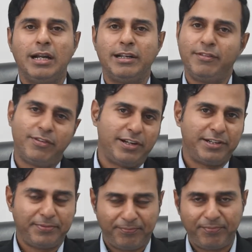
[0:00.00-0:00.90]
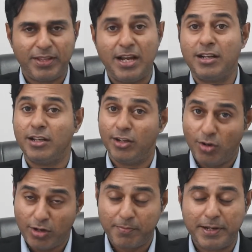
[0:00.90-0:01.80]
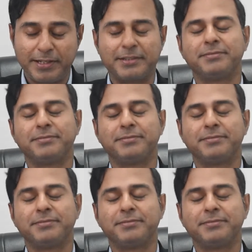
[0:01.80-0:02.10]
different and a lot better.